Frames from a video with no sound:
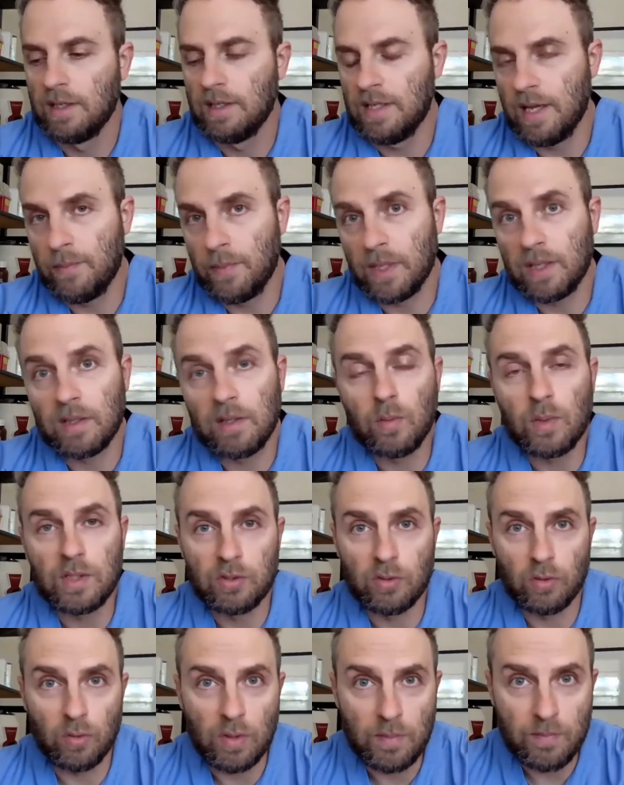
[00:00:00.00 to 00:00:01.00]
Typically,
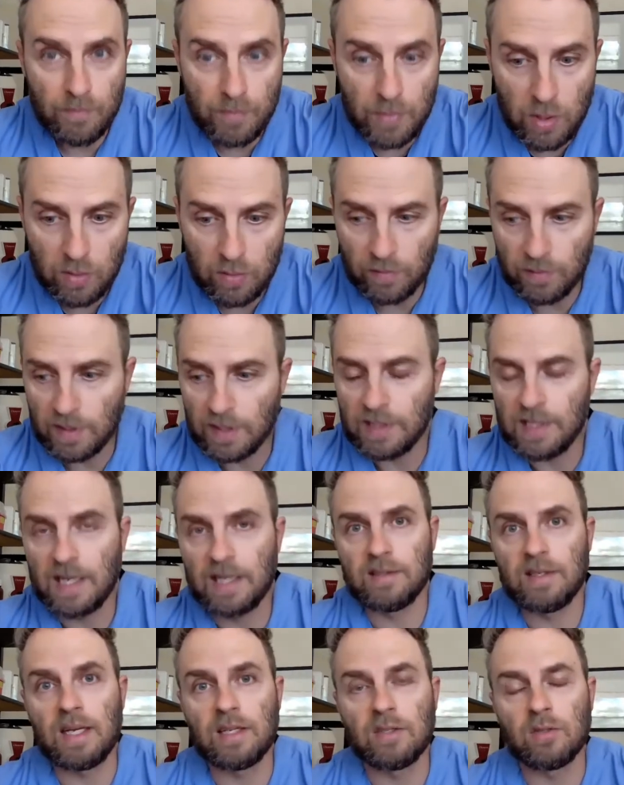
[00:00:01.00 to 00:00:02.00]
once you remove the
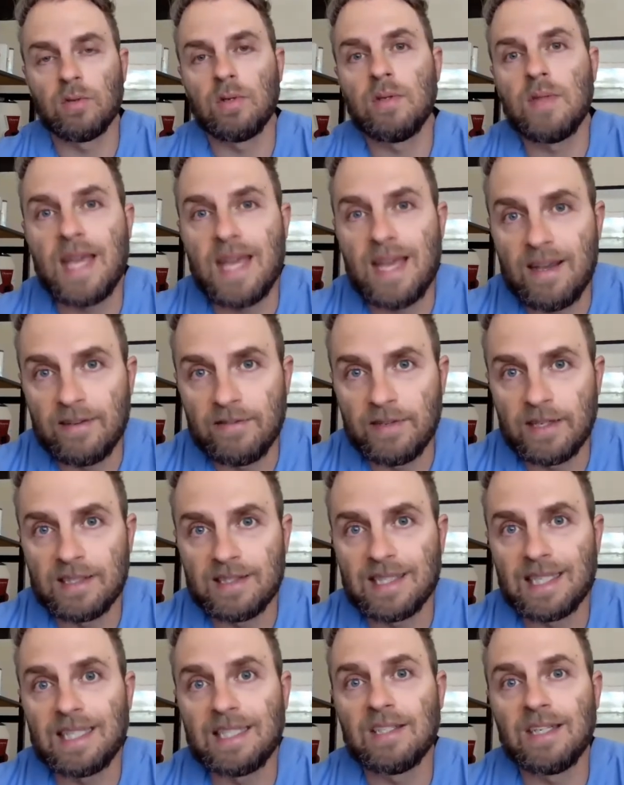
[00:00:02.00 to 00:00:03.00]
testosterone, the
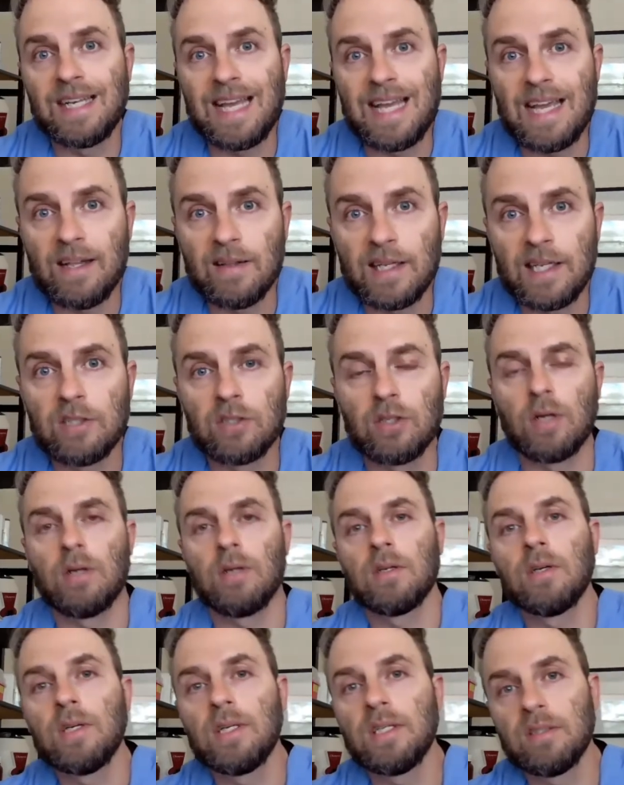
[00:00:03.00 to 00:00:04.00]
FSH and LH
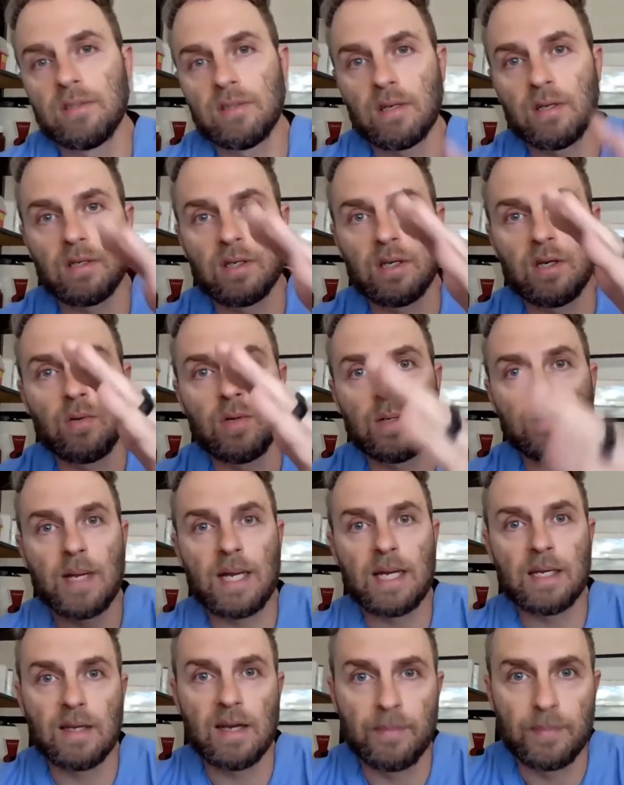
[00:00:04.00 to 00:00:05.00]
are going to start going
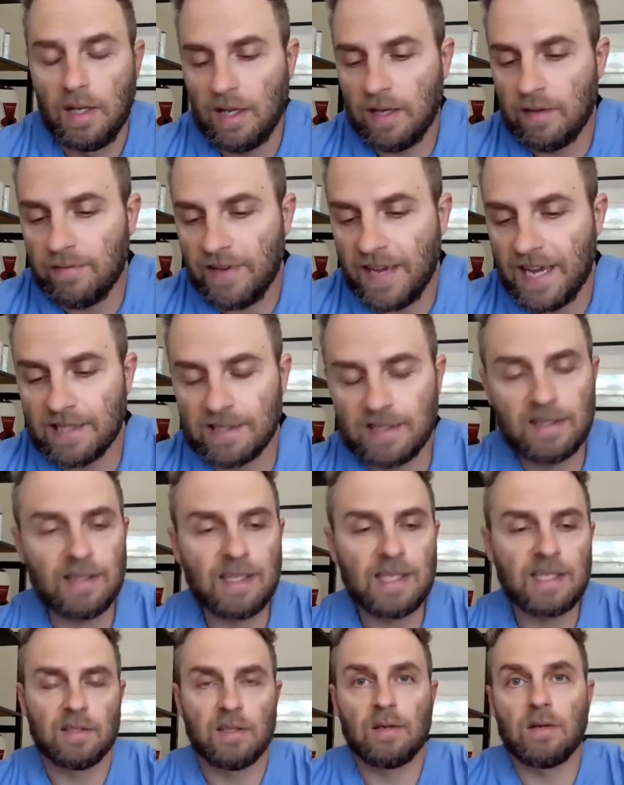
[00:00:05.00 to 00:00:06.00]
back up. In fact,
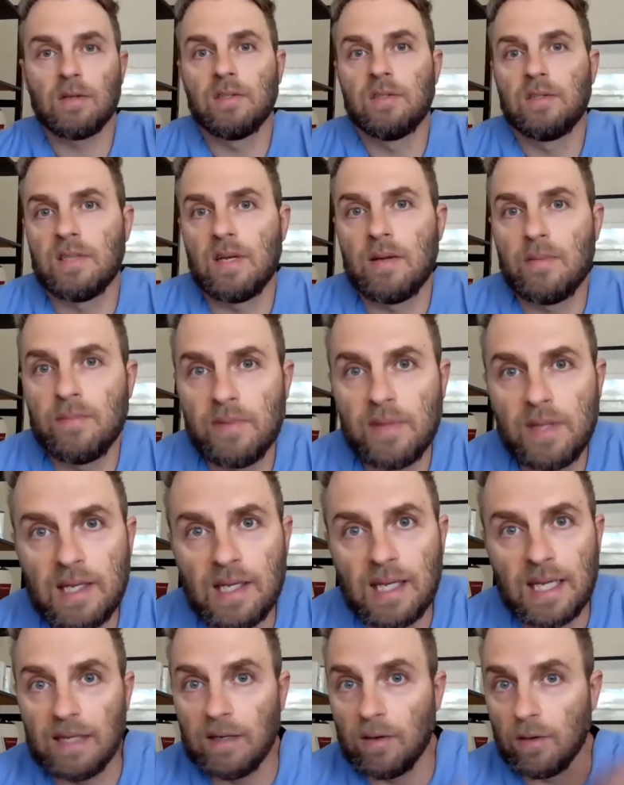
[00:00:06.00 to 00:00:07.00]
unless there is
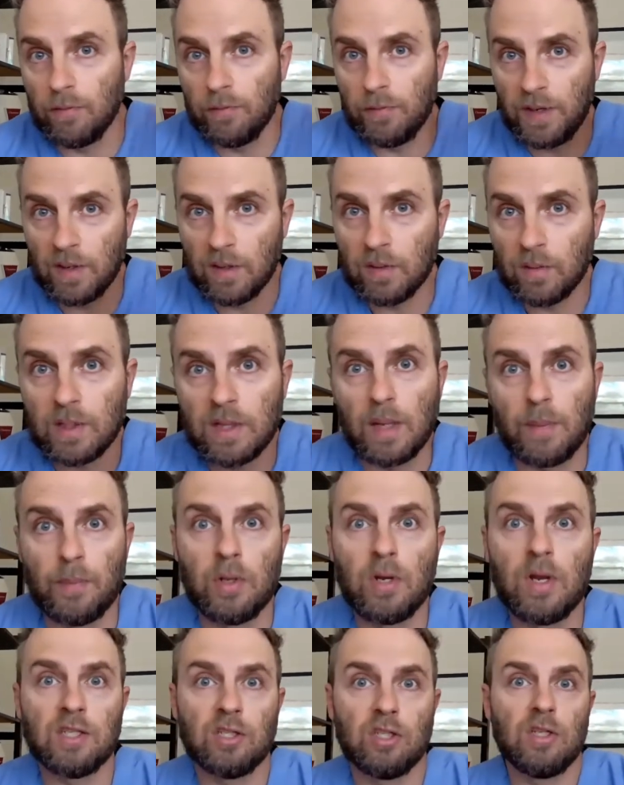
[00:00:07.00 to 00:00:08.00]
something interfering with the
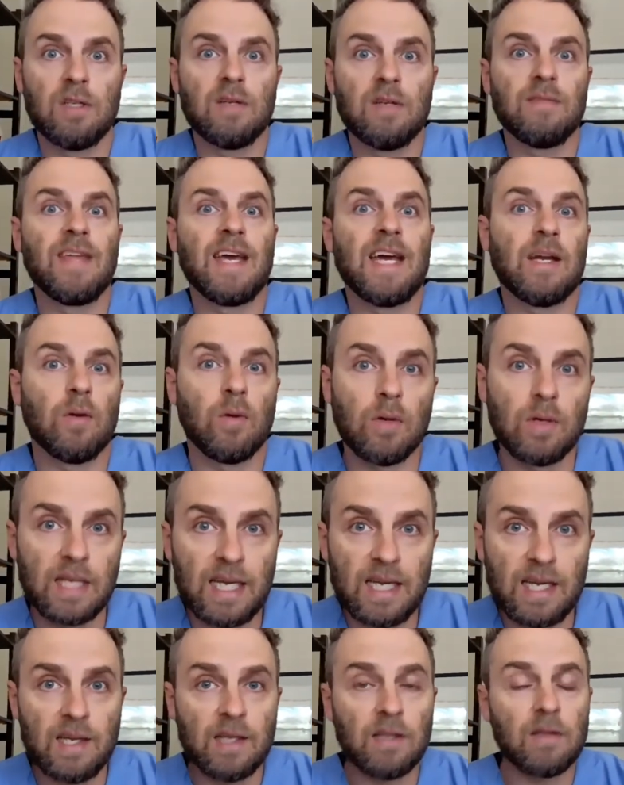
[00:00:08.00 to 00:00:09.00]
production of that
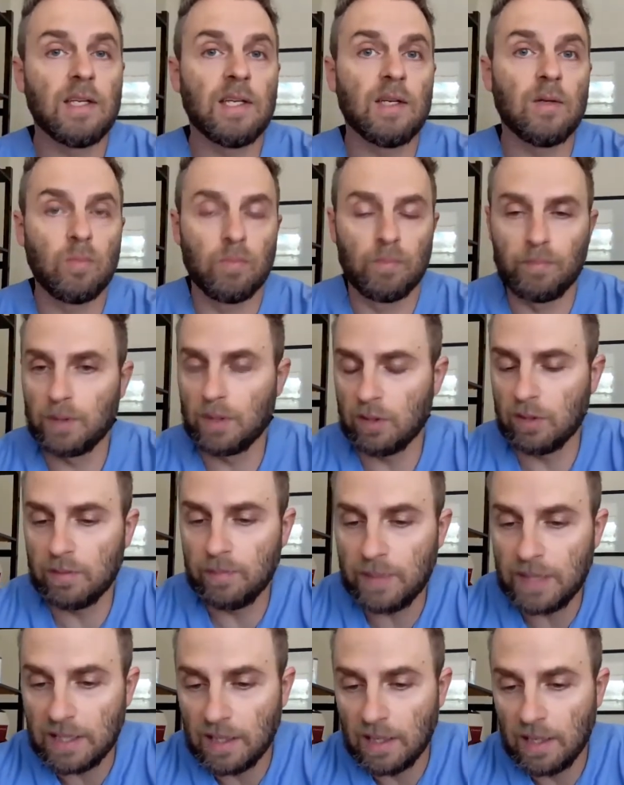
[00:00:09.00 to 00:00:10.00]
organically,
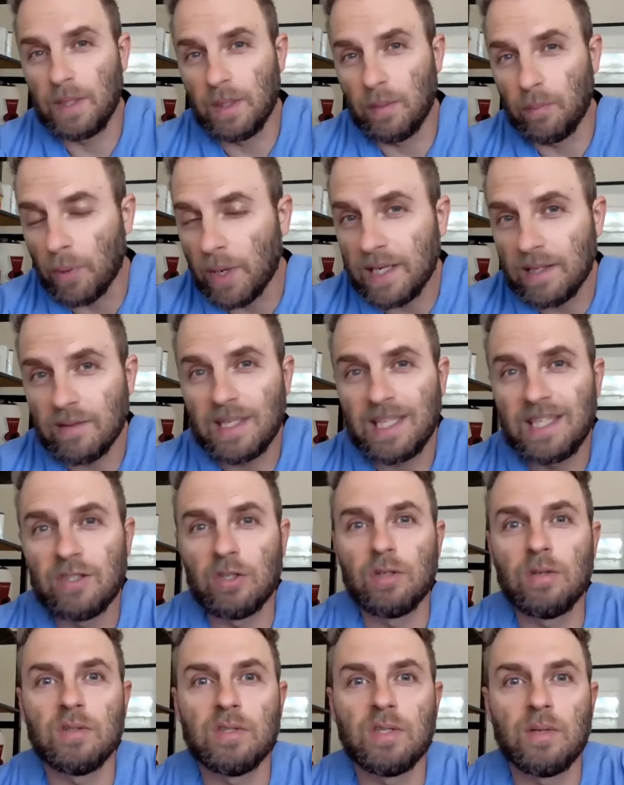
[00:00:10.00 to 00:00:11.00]
could be a brain
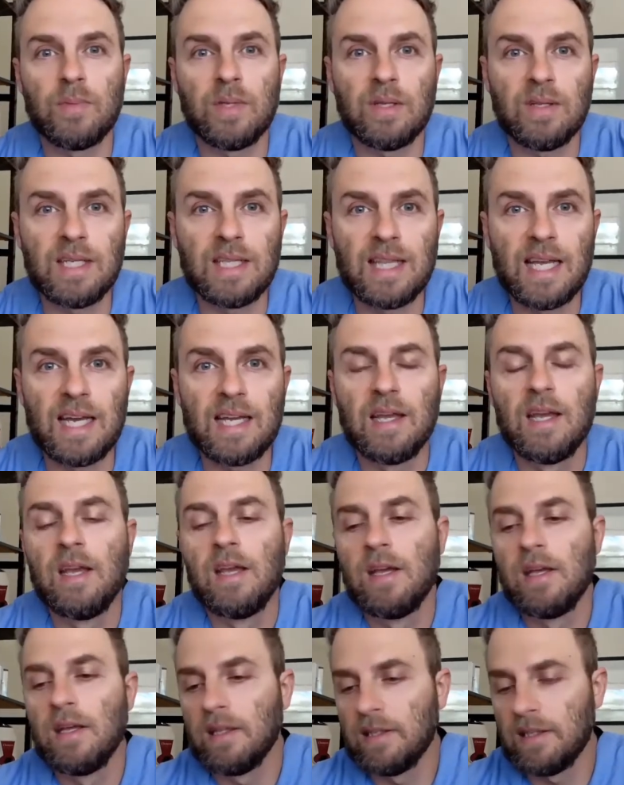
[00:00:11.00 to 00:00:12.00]
lesion or something like that,
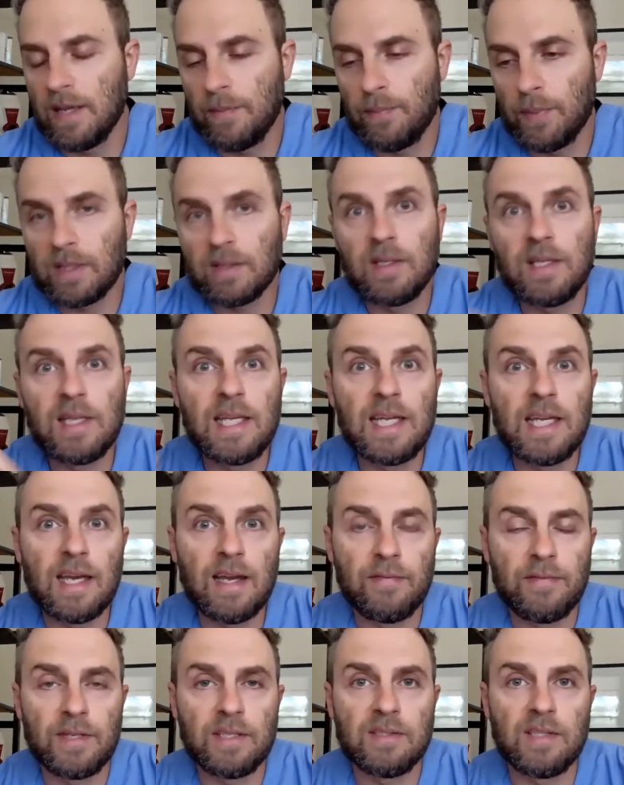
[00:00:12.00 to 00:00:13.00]
typically the
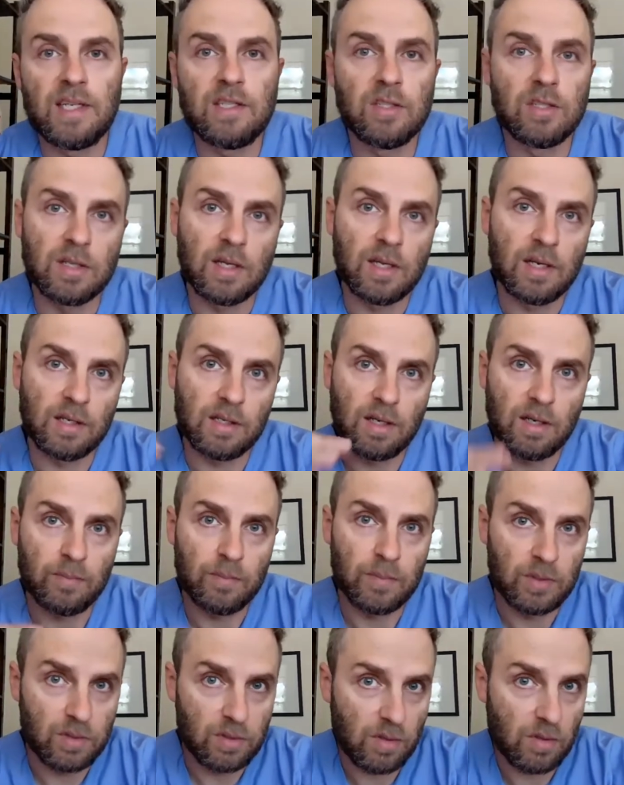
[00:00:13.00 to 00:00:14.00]
FSH is going to
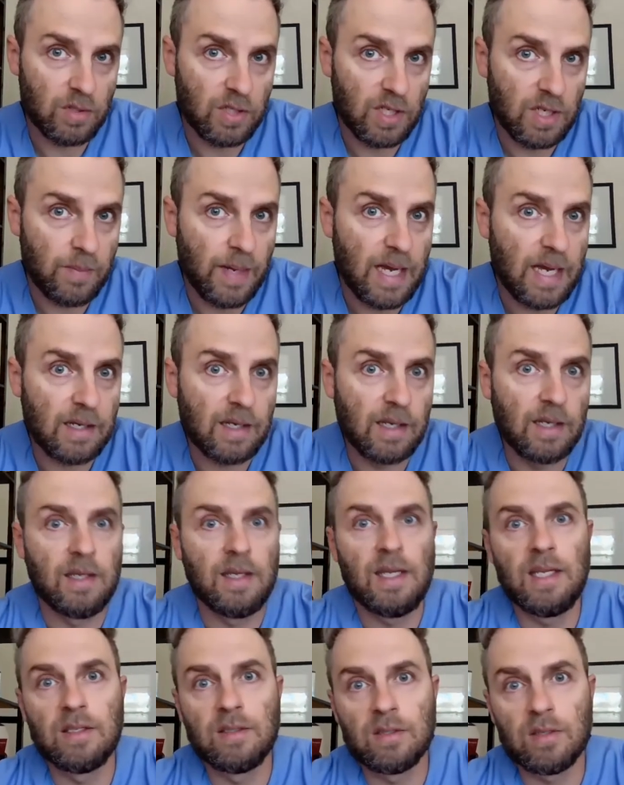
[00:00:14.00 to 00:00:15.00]
come surging back,
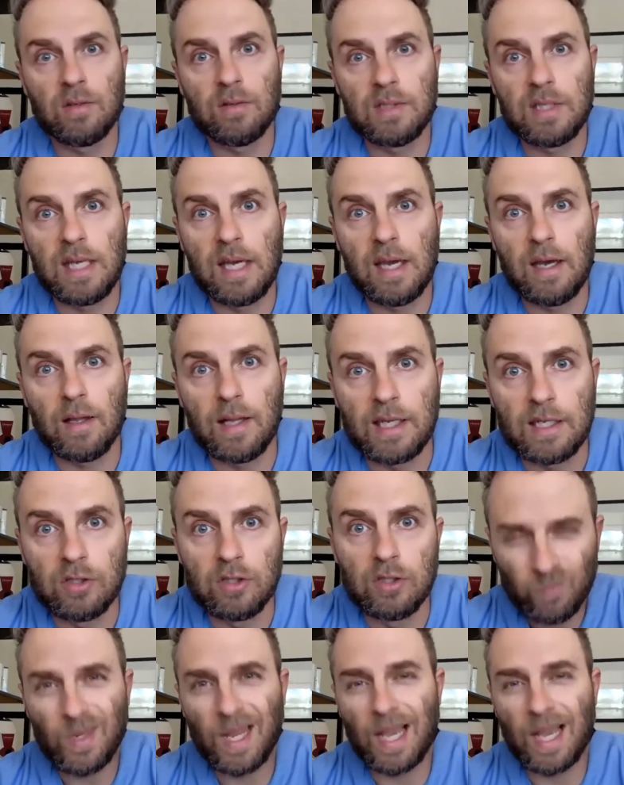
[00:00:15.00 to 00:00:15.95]
and so is the LH.